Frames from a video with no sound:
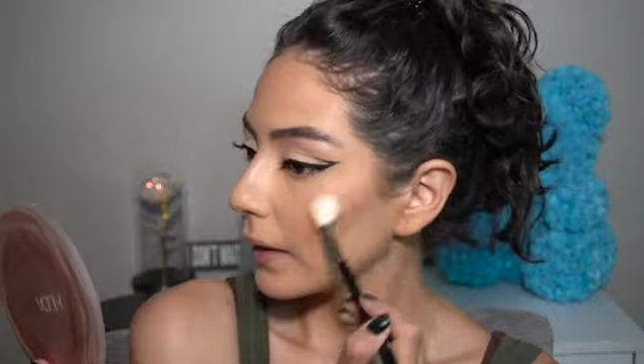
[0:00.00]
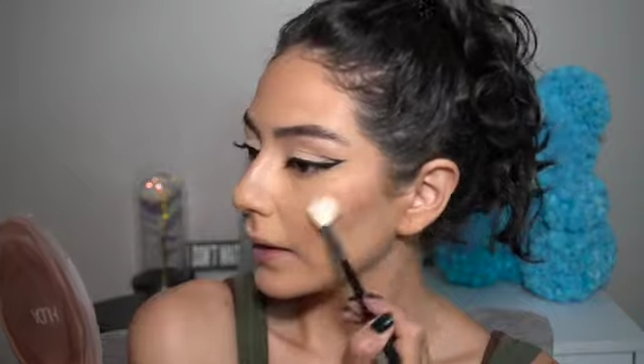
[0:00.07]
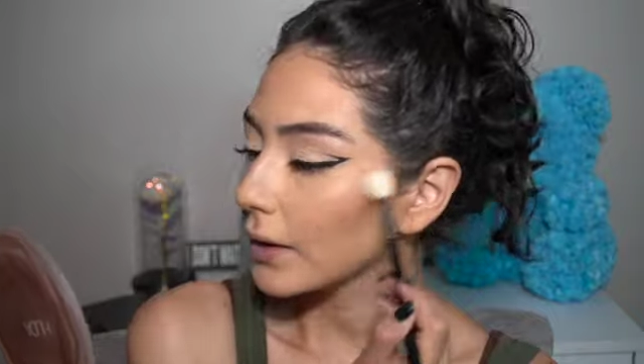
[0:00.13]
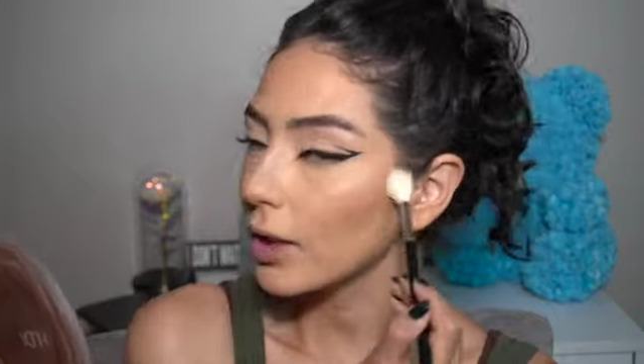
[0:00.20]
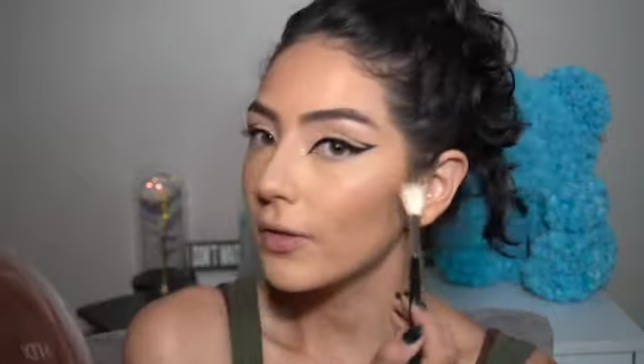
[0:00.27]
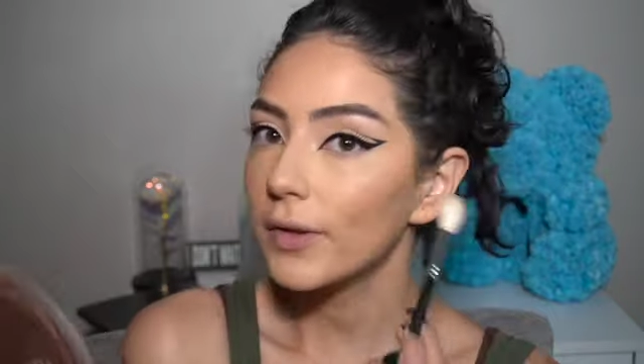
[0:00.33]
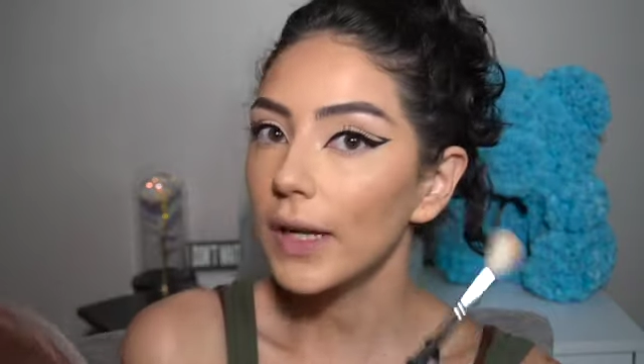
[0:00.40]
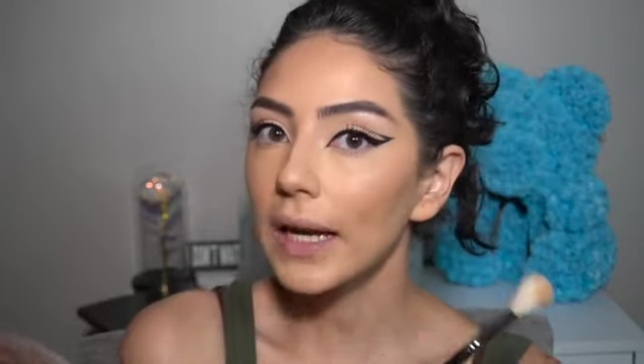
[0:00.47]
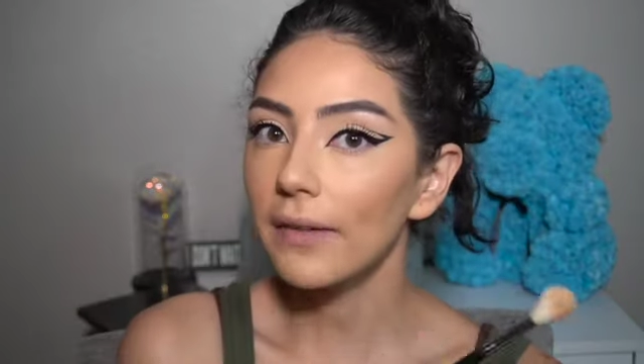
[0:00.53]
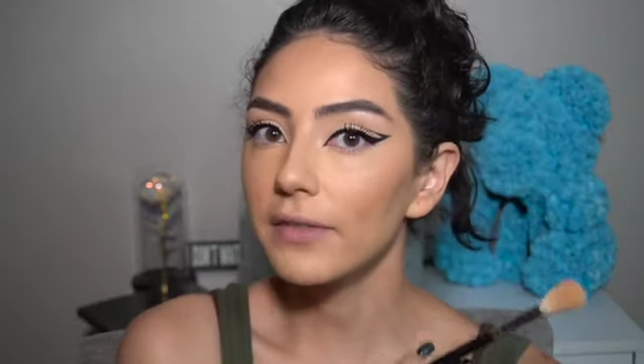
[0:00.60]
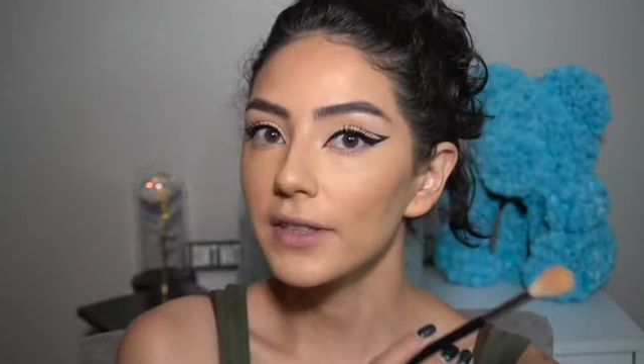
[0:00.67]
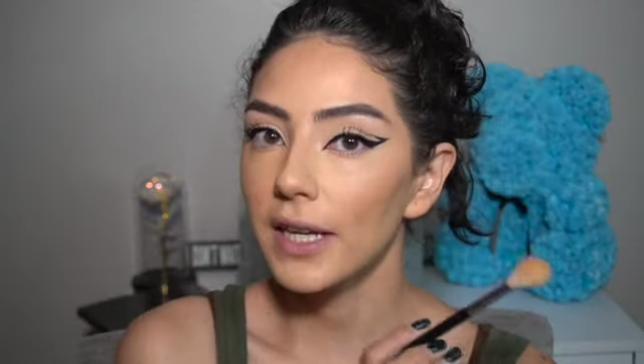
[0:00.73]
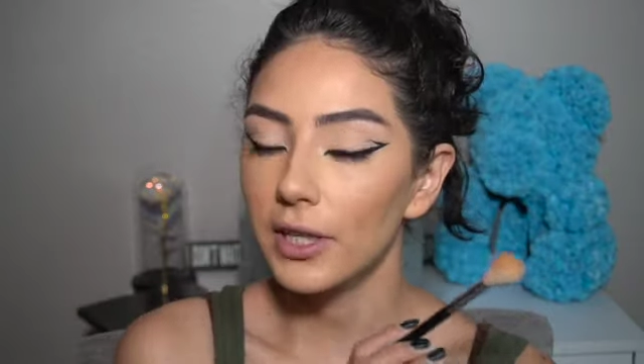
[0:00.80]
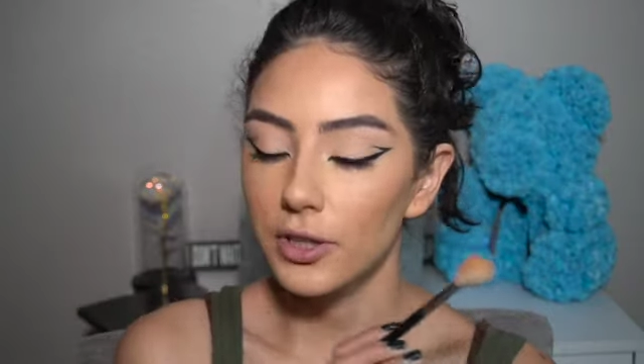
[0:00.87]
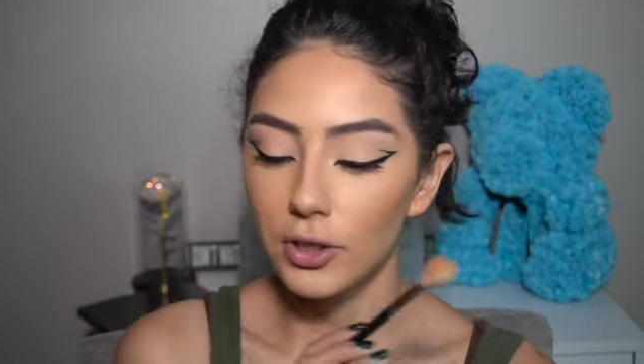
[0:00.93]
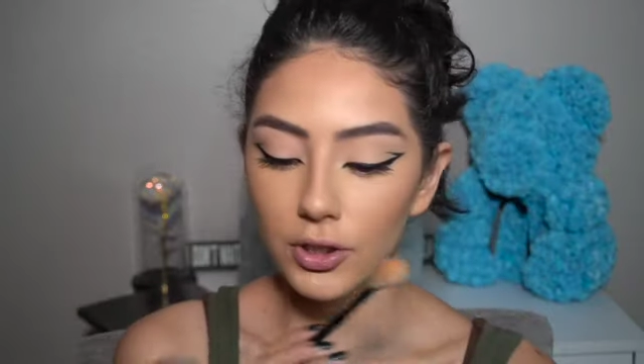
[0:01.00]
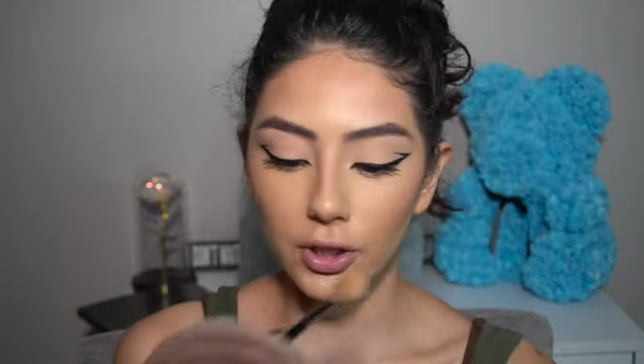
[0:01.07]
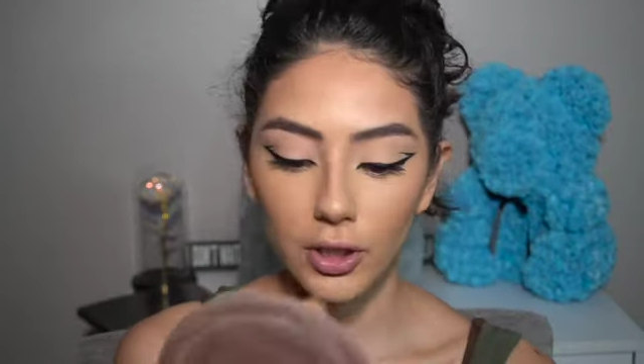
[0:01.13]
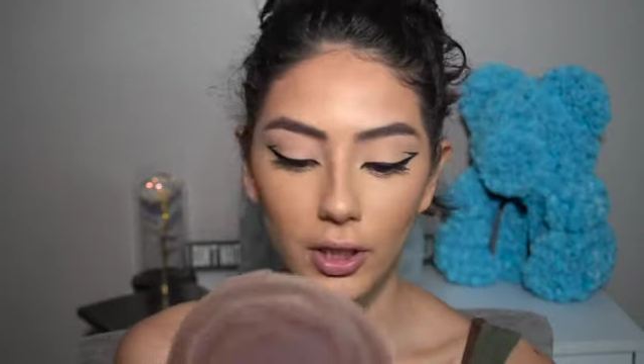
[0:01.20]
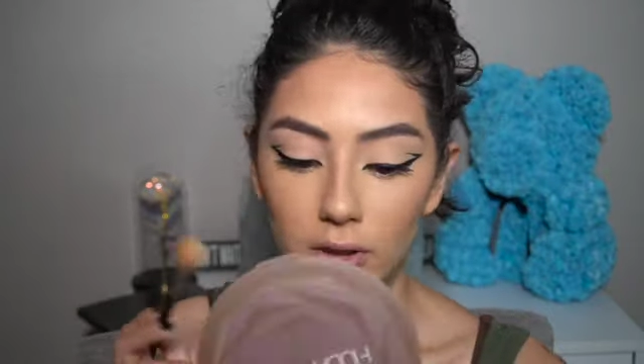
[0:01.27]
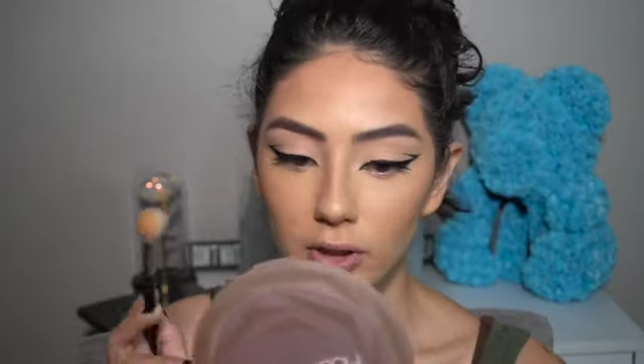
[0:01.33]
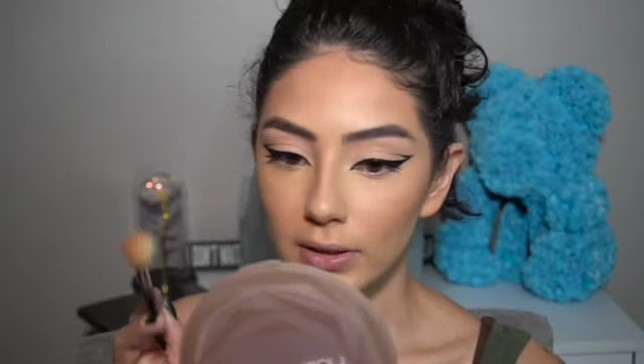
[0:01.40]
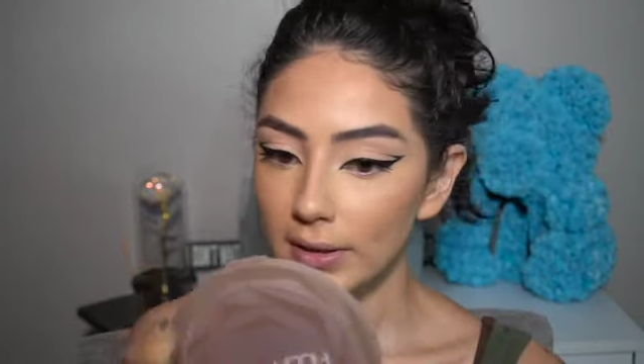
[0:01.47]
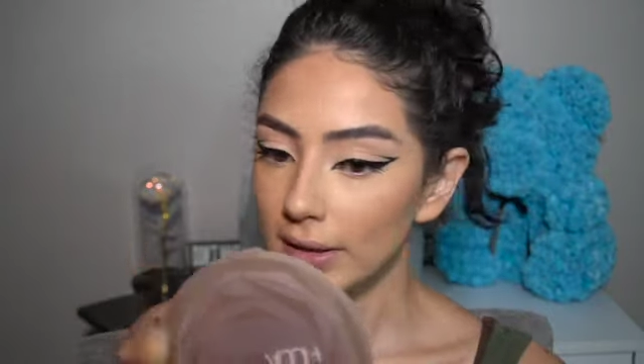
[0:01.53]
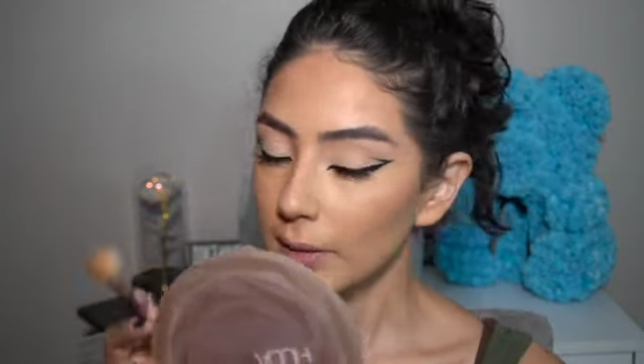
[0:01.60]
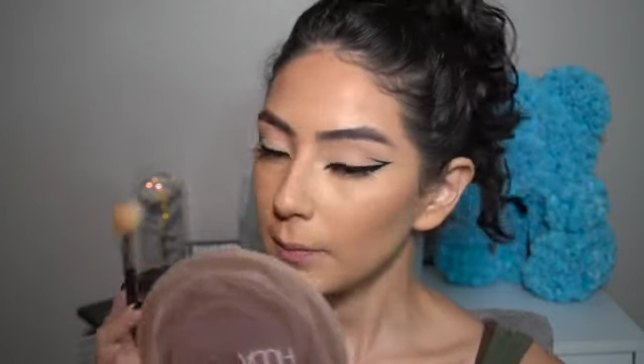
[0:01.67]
And if you have texture, just